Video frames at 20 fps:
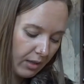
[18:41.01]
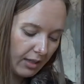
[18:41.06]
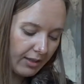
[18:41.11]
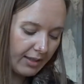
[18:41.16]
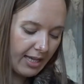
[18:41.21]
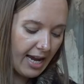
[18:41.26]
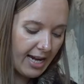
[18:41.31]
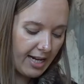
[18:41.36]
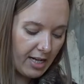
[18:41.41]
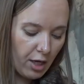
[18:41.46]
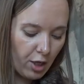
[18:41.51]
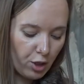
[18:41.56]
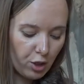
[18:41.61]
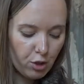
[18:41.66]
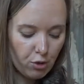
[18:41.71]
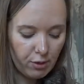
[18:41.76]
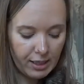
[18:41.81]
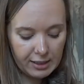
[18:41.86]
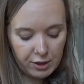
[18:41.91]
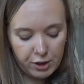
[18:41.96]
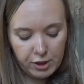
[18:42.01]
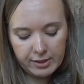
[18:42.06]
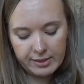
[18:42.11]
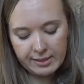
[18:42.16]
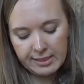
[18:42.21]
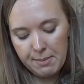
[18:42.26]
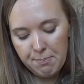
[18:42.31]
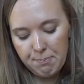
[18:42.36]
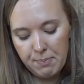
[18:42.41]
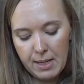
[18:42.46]
then you can just
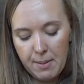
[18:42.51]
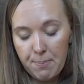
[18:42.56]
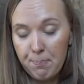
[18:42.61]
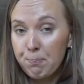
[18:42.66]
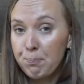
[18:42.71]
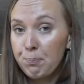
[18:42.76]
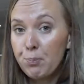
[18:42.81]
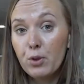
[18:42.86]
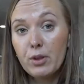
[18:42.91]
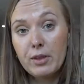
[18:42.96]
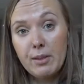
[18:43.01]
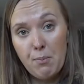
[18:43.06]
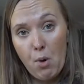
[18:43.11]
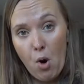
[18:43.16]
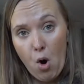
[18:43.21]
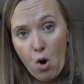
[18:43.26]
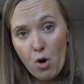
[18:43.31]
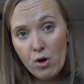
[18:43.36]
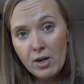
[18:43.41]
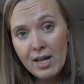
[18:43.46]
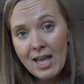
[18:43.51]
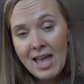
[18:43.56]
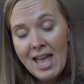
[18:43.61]
simply put them on,